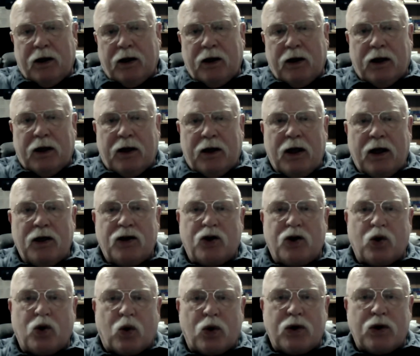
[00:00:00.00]
good
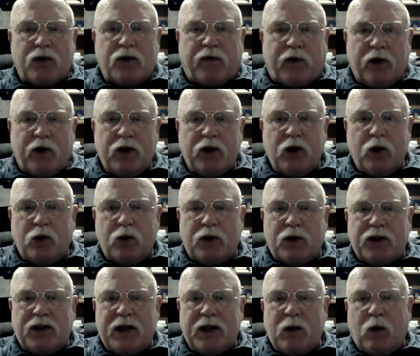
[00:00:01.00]
source for you to
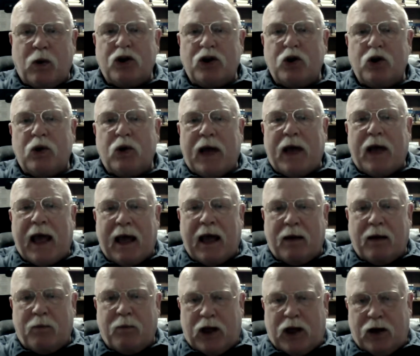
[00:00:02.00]
see what you
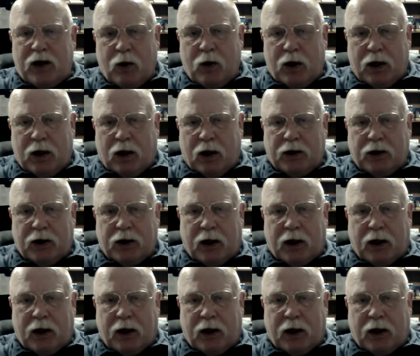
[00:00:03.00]
can be doing on your